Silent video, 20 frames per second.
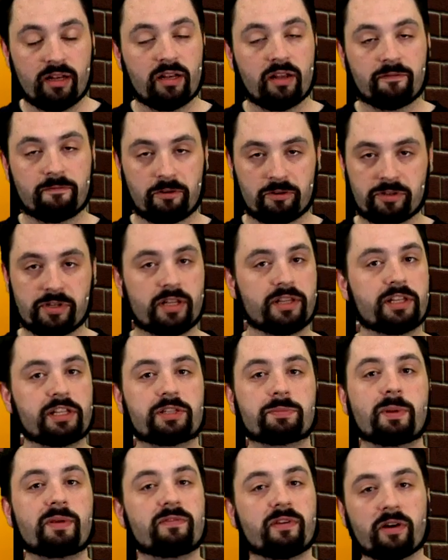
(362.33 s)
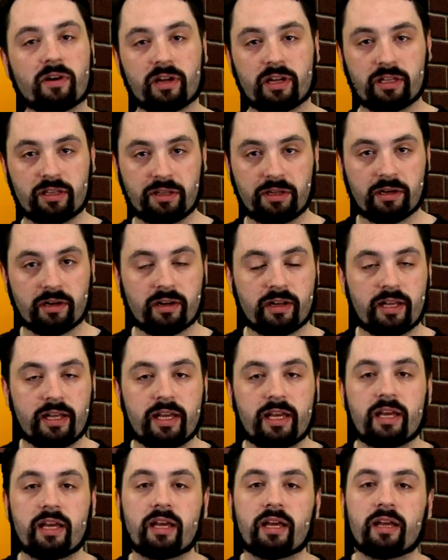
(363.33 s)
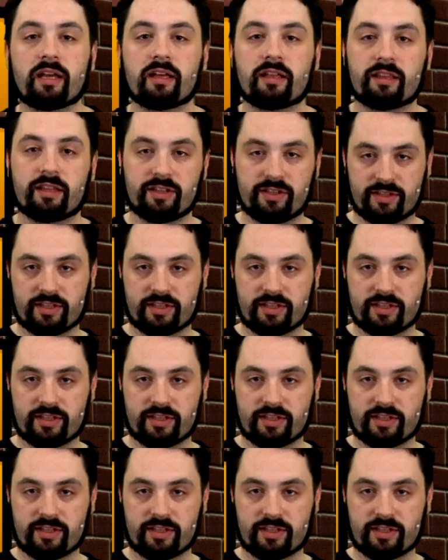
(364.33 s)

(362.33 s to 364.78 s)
Now, first off, let's be very clear. This